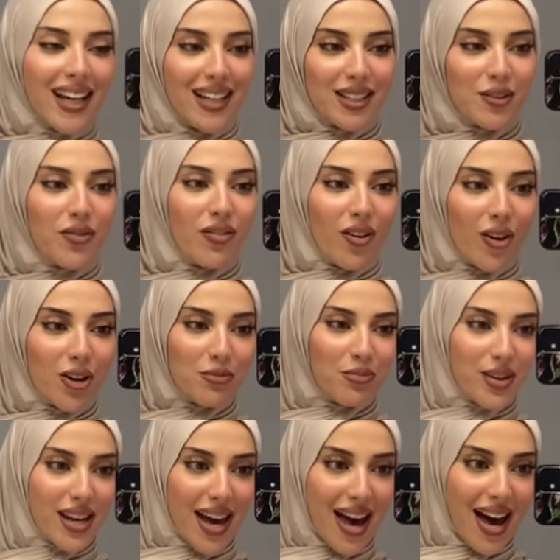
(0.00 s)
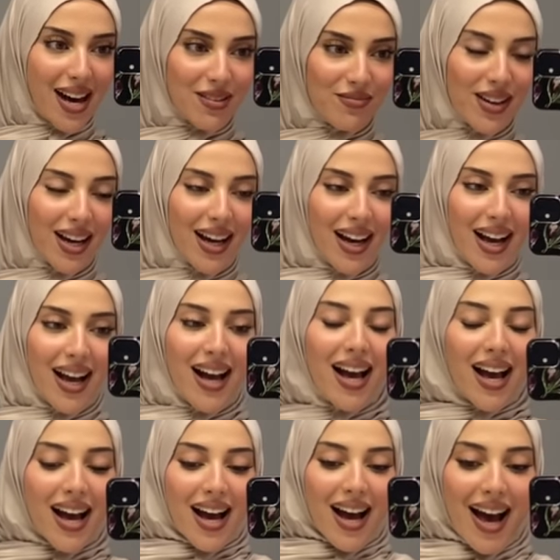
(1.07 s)
It's four P M
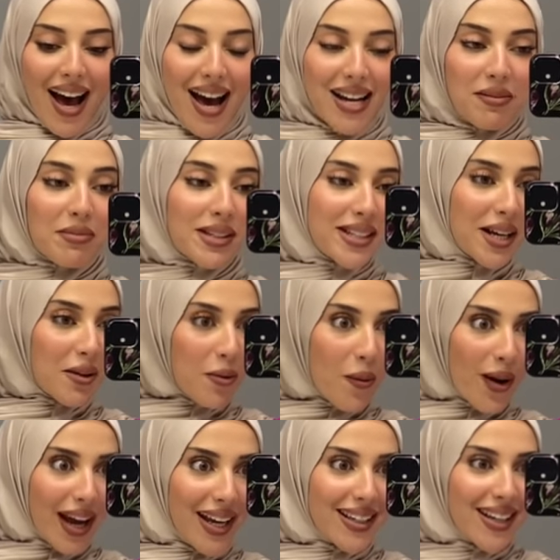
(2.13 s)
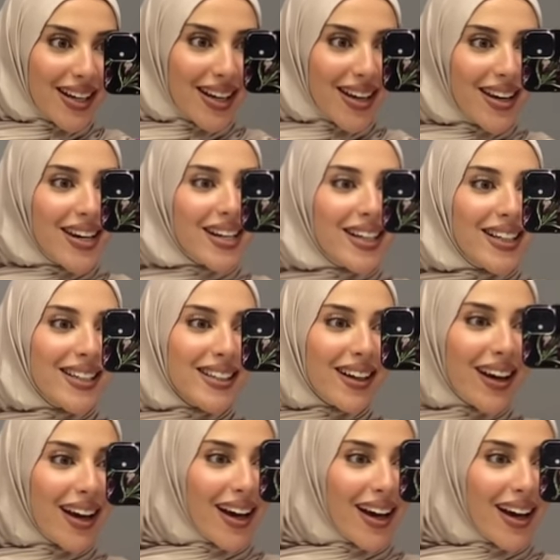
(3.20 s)
and I'm still waiting here